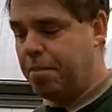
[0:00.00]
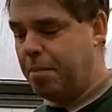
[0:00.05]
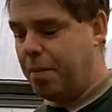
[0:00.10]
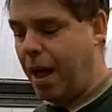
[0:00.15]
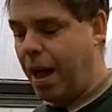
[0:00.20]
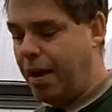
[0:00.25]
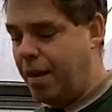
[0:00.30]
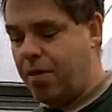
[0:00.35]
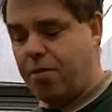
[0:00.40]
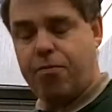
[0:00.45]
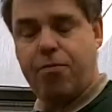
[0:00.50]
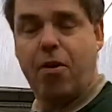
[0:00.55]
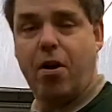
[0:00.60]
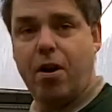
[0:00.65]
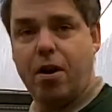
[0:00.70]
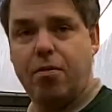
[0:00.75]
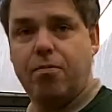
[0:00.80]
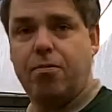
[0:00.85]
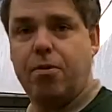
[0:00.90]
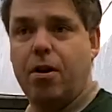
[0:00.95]
and it's
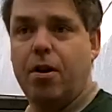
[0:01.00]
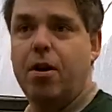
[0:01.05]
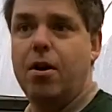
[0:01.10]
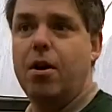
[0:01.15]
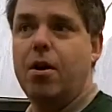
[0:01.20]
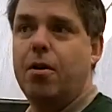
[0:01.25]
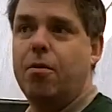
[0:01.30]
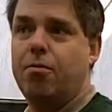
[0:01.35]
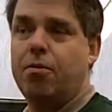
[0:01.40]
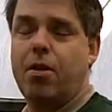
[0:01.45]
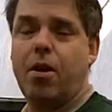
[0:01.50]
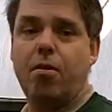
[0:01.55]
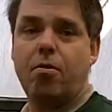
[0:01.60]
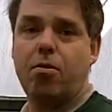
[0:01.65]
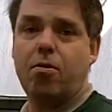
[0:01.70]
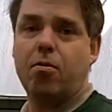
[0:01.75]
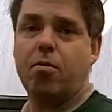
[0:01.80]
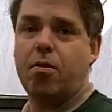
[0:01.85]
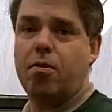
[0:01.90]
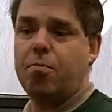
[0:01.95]
fine for those
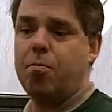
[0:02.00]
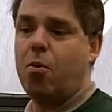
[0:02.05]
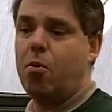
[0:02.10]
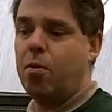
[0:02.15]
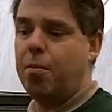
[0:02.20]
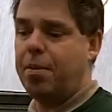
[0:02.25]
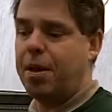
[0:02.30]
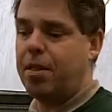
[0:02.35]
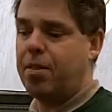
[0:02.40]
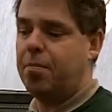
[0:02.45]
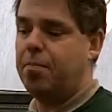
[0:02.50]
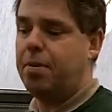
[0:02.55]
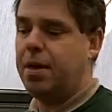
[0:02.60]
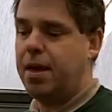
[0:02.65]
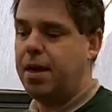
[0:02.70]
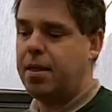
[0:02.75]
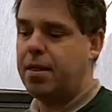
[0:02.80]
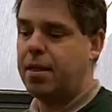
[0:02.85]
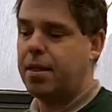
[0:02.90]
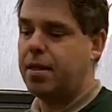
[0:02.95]
sort of smaller bits and
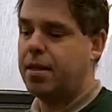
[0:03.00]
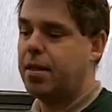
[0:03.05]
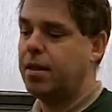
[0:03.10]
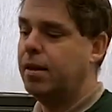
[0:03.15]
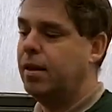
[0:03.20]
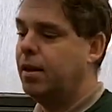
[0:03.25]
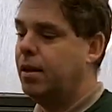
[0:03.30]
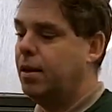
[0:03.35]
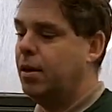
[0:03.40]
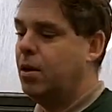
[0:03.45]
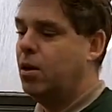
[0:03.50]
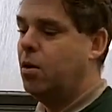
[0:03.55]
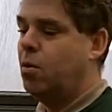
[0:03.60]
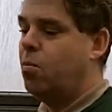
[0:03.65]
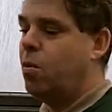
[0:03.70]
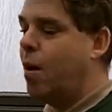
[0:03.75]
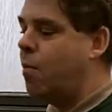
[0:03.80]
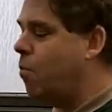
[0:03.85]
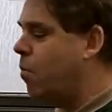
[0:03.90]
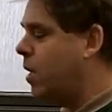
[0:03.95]
pieces.
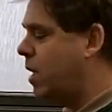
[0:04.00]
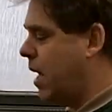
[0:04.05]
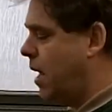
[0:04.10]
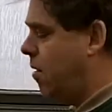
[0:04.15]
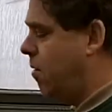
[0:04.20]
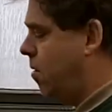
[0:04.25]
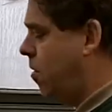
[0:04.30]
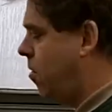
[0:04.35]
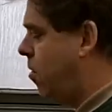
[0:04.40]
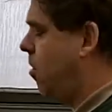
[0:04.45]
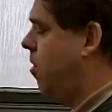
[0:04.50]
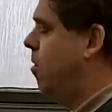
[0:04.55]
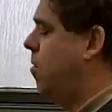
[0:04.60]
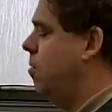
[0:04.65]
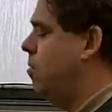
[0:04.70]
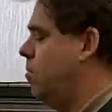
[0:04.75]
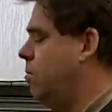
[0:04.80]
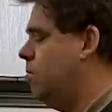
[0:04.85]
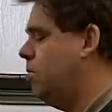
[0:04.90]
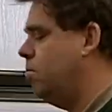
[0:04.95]
When we get on to
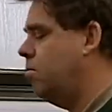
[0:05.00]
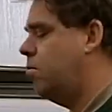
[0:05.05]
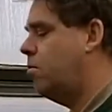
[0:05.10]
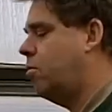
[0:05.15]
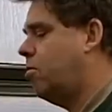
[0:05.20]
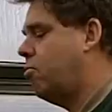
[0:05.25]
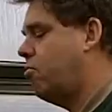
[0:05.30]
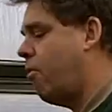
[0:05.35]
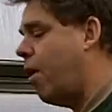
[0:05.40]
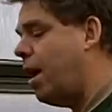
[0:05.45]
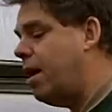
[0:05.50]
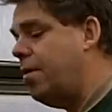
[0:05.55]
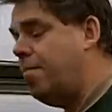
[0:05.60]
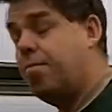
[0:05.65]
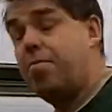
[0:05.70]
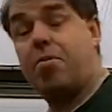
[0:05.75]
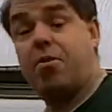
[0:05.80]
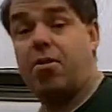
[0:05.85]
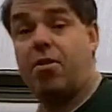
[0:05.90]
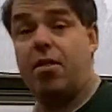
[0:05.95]

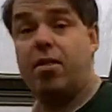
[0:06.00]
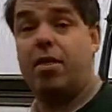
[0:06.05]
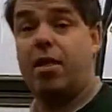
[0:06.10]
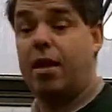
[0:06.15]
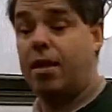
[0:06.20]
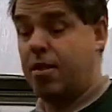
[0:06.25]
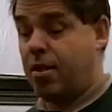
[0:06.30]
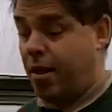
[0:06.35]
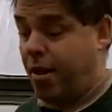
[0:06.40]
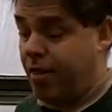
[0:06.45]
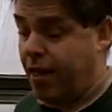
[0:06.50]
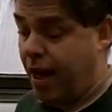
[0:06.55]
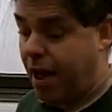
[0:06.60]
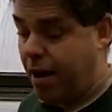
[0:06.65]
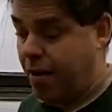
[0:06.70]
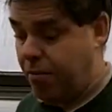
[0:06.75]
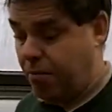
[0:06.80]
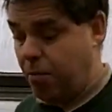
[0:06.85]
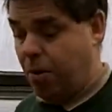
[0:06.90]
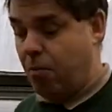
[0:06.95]
grapes and things like that,
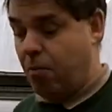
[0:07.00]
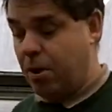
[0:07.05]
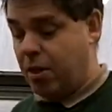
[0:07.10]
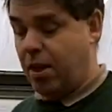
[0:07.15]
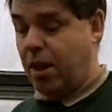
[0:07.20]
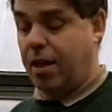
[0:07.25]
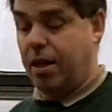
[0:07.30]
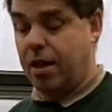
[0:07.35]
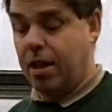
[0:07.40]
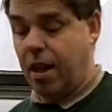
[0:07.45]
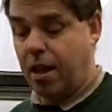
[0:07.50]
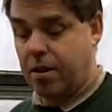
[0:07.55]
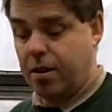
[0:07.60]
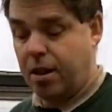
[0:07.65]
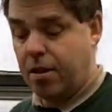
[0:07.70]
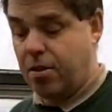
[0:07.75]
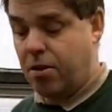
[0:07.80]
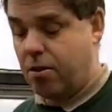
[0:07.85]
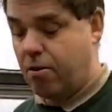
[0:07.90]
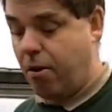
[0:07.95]
when we're taking
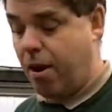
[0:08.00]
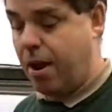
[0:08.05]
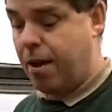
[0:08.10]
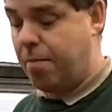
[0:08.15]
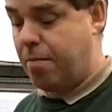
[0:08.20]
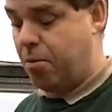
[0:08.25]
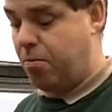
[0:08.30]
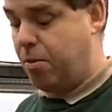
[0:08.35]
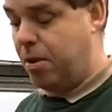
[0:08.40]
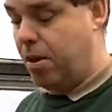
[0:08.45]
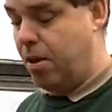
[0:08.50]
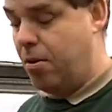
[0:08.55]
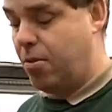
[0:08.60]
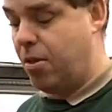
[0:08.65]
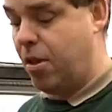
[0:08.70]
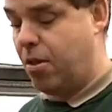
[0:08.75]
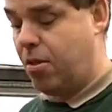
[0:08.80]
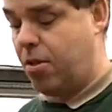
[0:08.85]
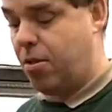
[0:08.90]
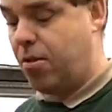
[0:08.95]
cuttings of grapes, we use
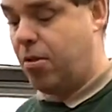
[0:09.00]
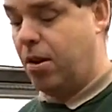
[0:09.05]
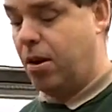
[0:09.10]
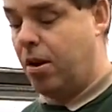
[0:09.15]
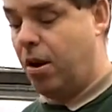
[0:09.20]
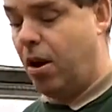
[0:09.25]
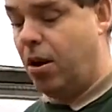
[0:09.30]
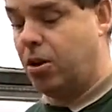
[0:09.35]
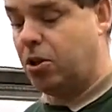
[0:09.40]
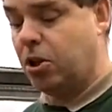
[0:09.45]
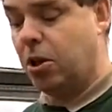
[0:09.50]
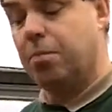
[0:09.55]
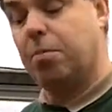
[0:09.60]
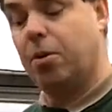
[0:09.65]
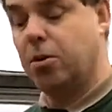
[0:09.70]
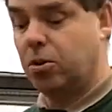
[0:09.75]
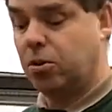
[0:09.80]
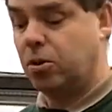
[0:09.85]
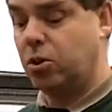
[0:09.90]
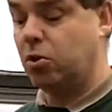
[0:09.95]
this larger
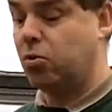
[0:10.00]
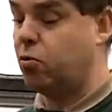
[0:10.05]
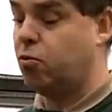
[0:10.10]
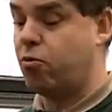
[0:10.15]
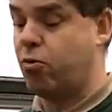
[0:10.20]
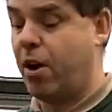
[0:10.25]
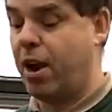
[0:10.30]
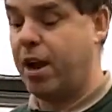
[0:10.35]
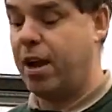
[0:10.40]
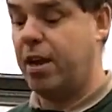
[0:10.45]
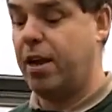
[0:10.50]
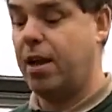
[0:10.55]
module tray.